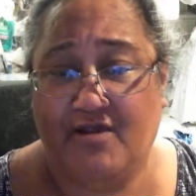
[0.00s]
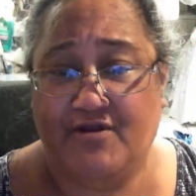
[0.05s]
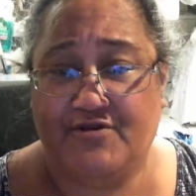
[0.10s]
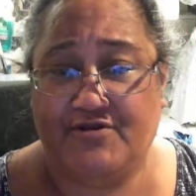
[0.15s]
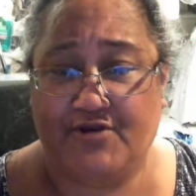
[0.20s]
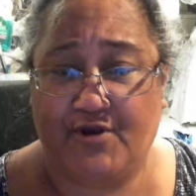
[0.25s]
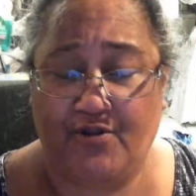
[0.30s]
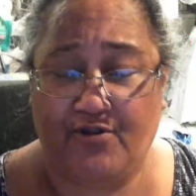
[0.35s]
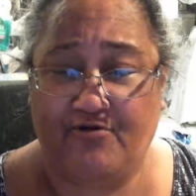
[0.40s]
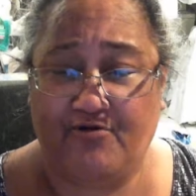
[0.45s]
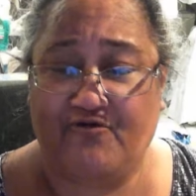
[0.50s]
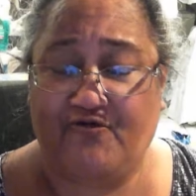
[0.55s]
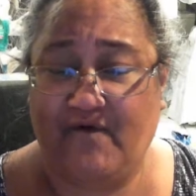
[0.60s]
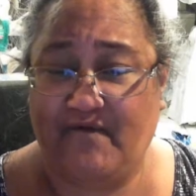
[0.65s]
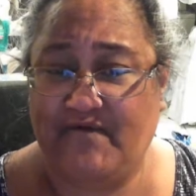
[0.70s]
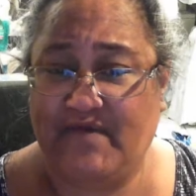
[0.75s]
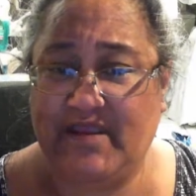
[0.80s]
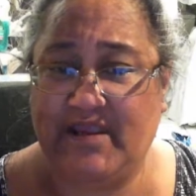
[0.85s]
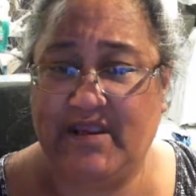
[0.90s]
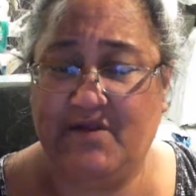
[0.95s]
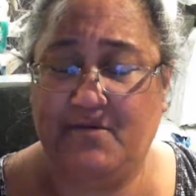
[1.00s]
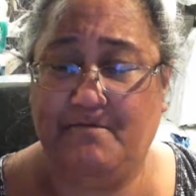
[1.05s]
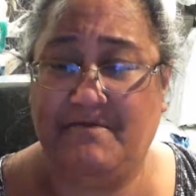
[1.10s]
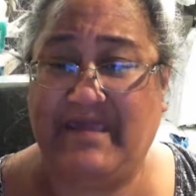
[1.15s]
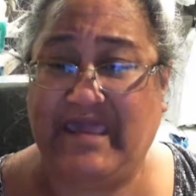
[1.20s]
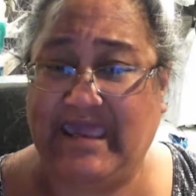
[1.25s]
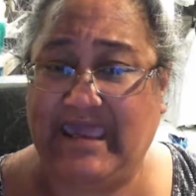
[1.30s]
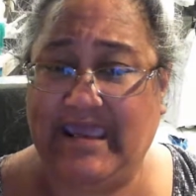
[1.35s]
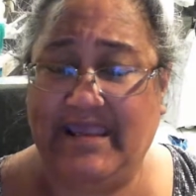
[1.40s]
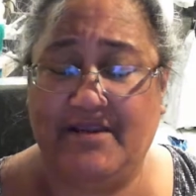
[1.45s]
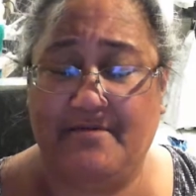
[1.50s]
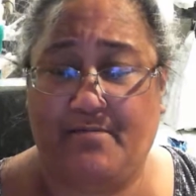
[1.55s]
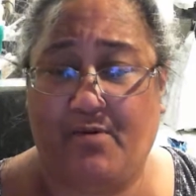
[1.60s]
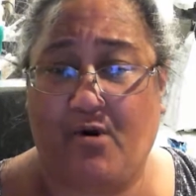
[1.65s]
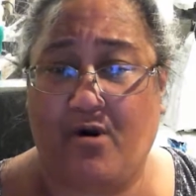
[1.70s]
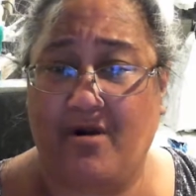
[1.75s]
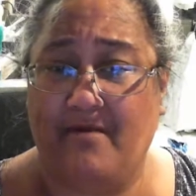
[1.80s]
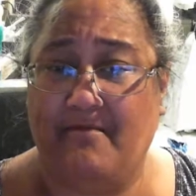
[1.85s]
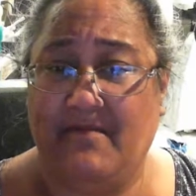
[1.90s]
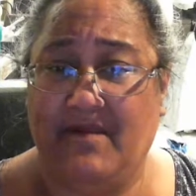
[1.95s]
So there's 15 key
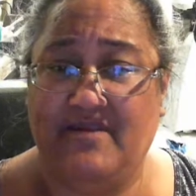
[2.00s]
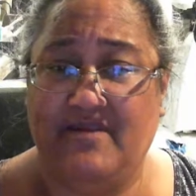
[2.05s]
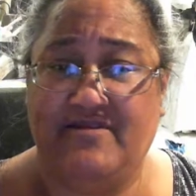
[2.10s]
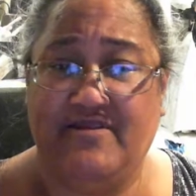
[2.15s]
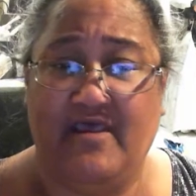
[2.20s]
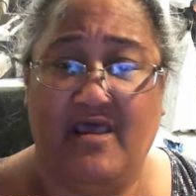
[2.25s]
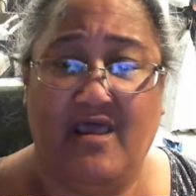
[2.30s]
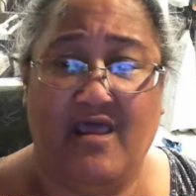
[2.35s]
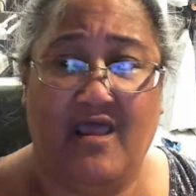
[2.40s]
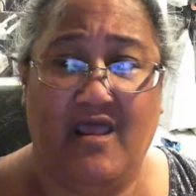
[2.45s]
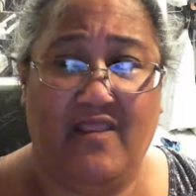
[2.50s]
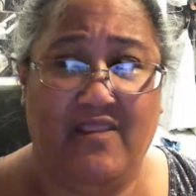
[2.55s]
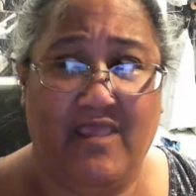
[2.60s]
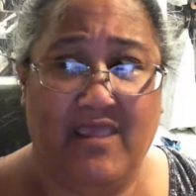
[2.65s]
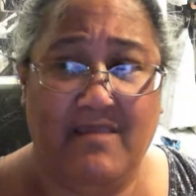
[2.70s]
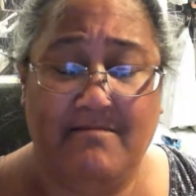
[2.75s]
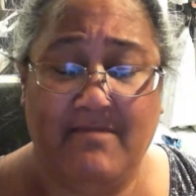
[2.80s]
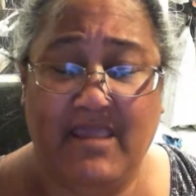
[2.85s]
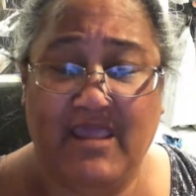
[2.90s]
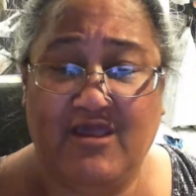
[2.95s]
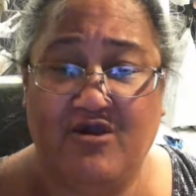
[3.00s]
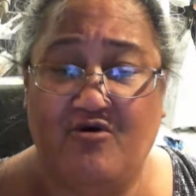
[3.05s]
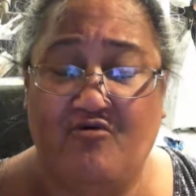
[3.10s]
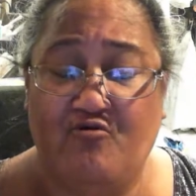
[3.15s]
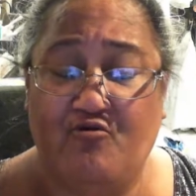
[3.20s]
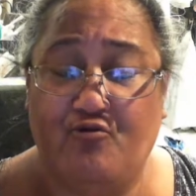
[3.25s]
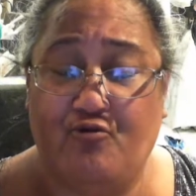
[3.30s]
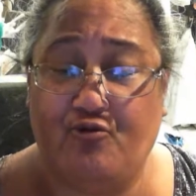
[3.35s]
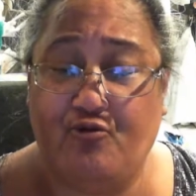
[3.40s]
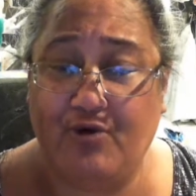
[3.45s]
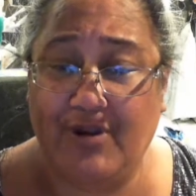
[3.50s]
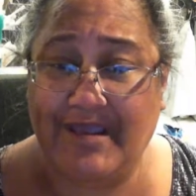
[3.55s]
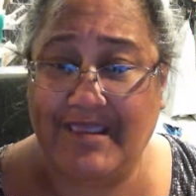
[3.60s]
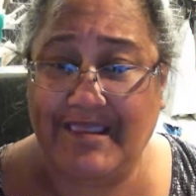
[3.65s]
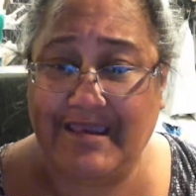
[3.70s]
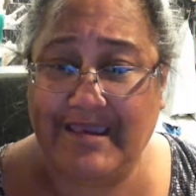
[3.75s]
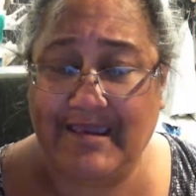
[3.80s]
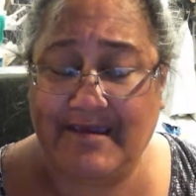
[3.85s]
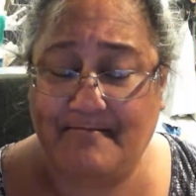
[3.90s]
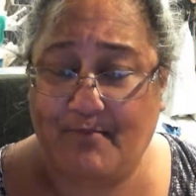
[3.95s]
departments, and they make
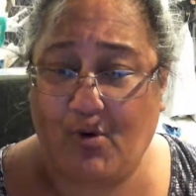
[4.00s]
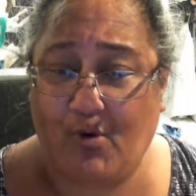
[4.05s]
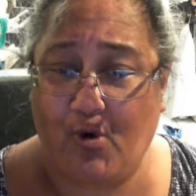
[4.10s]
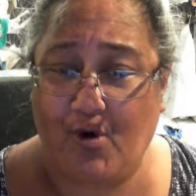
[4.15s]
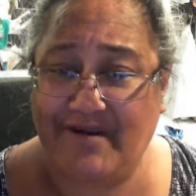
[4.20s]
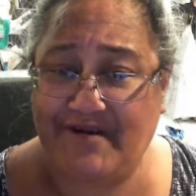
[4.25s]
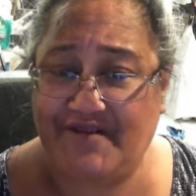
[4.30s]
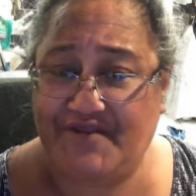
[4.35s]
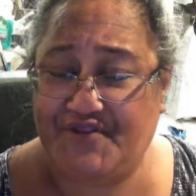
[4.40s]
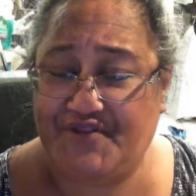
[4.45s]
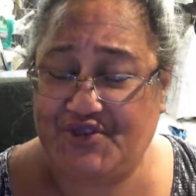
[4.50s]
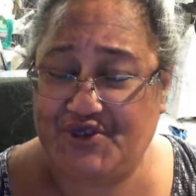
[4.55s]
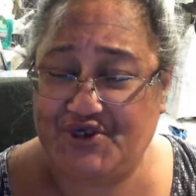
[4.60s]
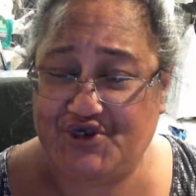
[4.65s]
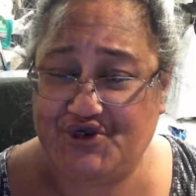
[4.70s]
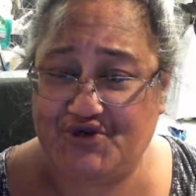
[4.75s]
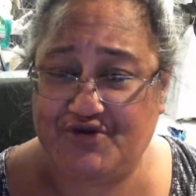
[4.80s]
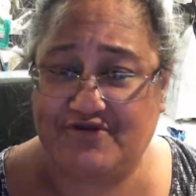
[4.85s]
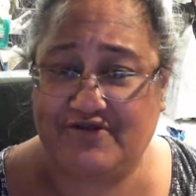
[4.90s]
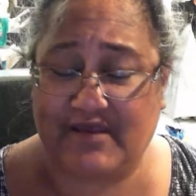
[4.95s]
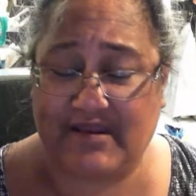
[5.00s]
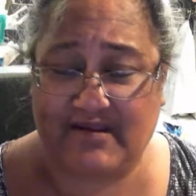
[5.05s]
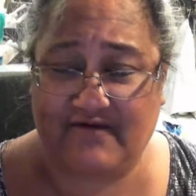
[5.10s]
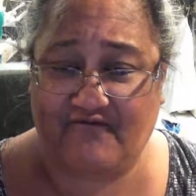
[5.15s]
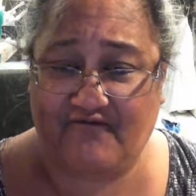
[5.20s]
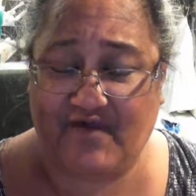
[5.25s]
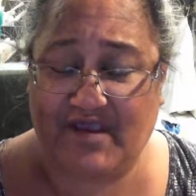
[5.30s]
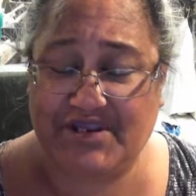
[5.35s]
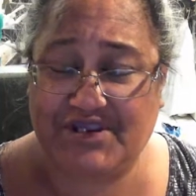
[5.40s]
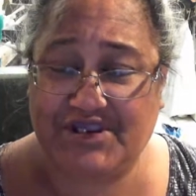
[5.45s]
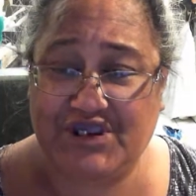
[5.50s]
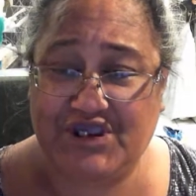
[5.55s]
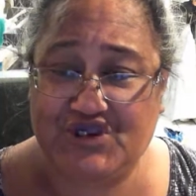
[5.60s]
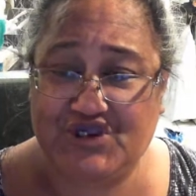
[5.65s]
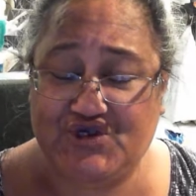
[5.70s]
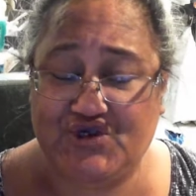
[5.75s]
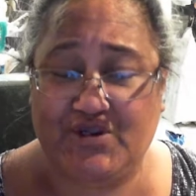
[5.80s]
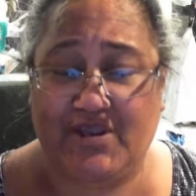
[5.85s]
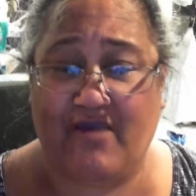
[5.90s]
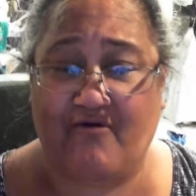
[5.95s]
really important decisions that affect
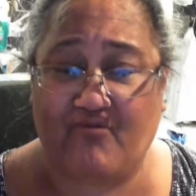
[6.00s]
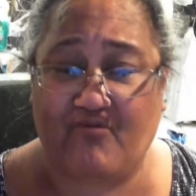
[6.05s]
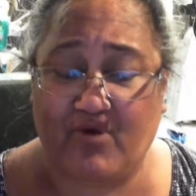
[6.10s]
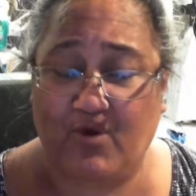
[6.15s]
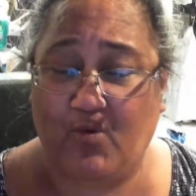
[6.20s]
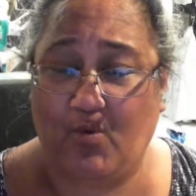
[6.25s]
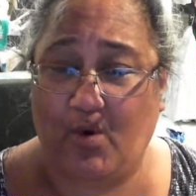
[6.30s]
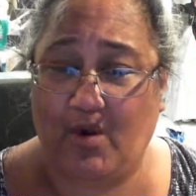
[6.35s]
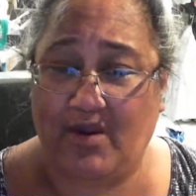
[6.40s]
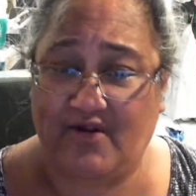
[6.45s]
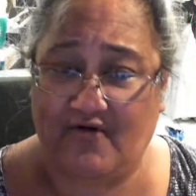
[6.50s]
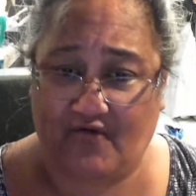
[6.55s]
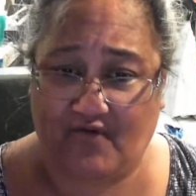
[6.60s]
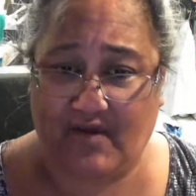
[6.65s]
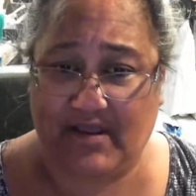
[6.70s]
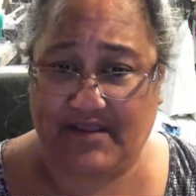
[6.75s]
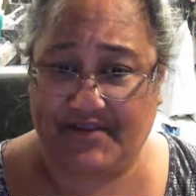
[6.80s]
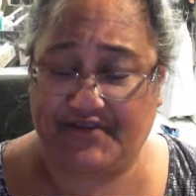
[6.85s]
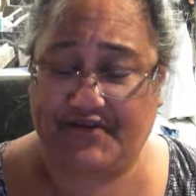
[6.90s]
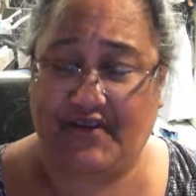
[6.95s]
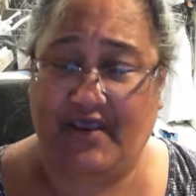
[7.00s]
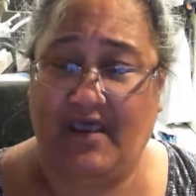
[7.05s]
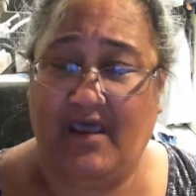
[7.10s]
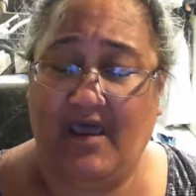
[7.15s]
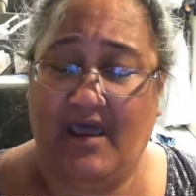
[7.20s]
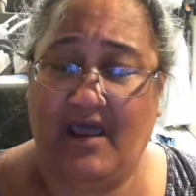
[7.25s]
each and every one of us.